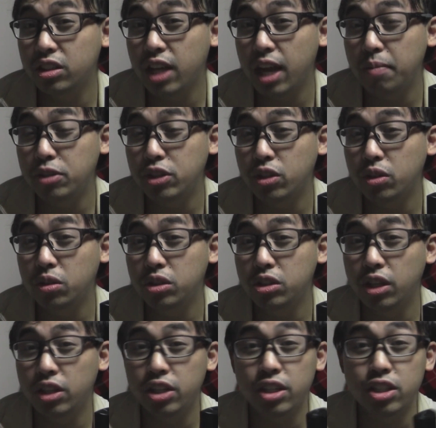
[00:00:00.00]
type shows
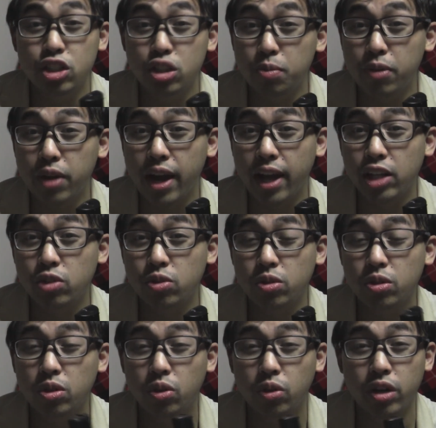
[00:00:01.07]
such as
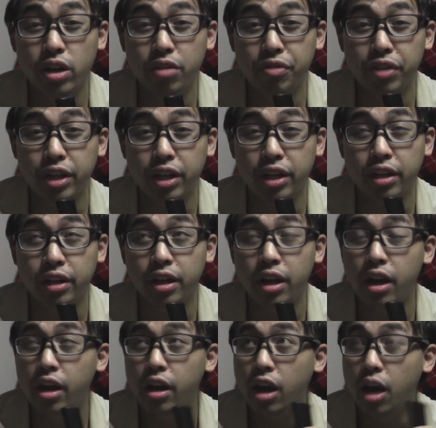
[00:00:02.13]
Supernatural or even
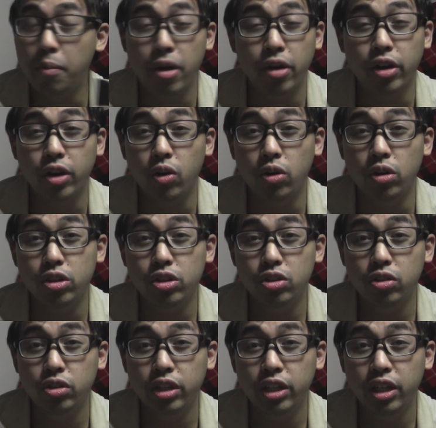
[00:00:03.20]
American Horror
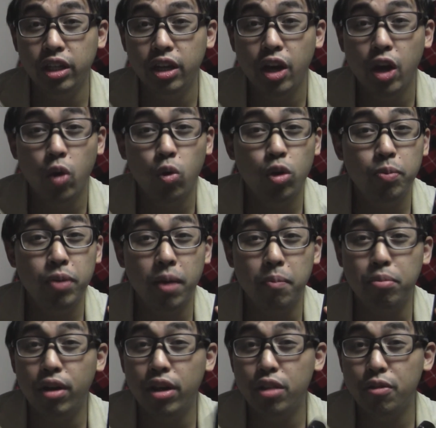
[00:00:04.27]
Story would be a
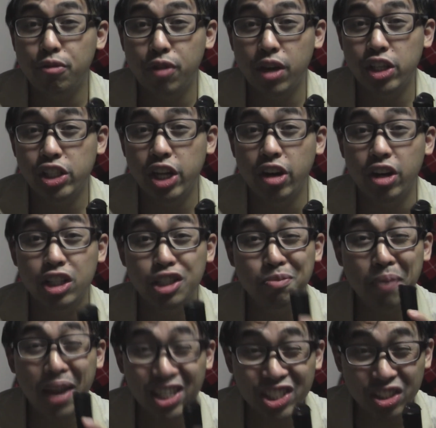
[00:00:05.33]
breath of fresh air,
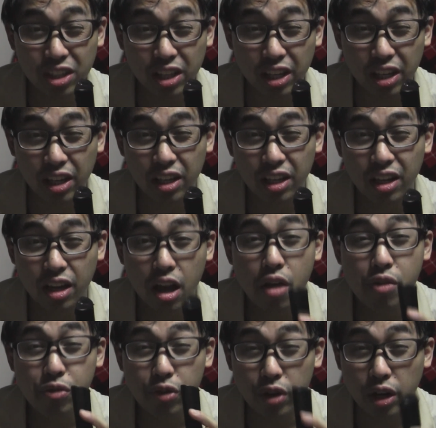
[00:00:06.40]
especially
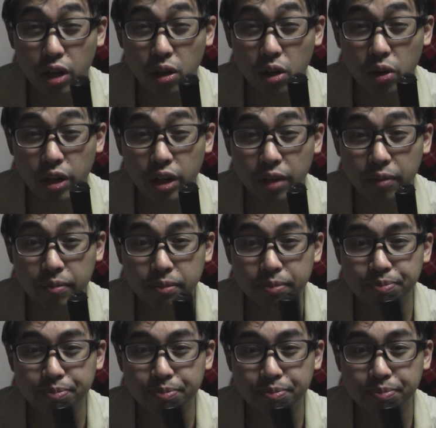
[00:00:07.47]
for Nickelodeon.